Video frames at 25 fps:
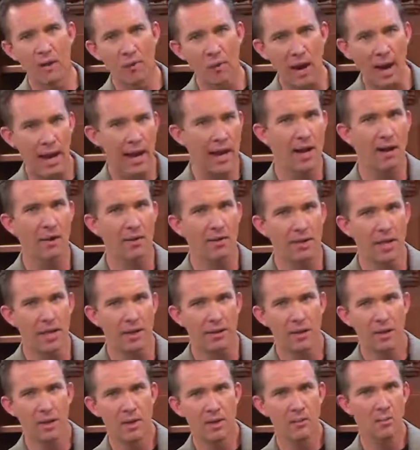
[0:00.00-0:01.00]
around
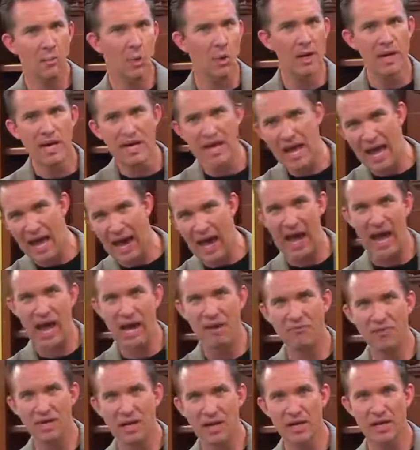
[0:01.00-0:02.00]
and bring
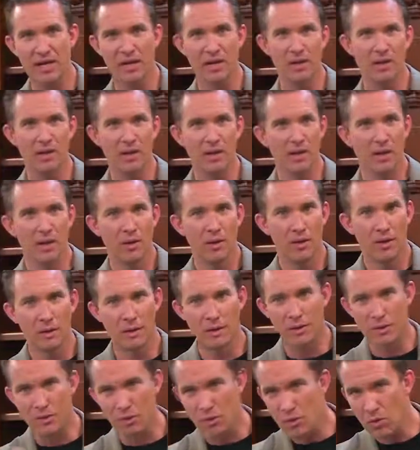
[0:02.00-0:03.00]
havoc and
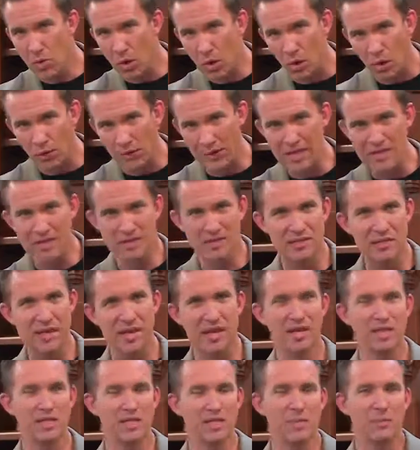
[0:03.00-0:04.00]
do all these
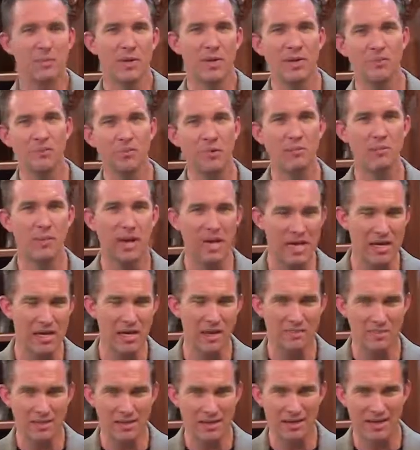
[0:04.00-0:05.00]
things that people make
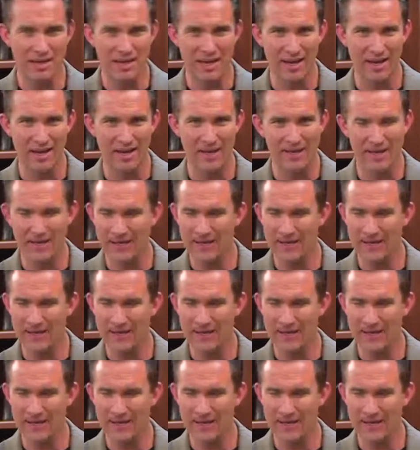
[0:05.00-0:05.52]
up today.